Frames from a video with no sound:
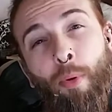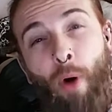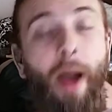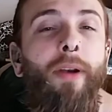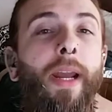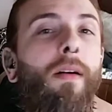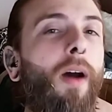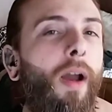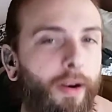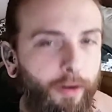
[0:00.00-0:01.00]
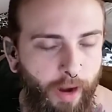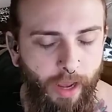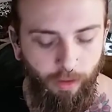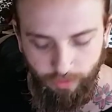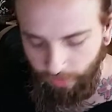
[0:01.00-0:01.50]
brown hair dye on your
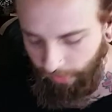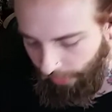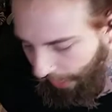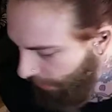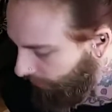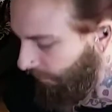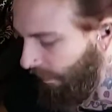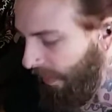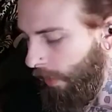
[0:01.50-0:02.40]
nails and have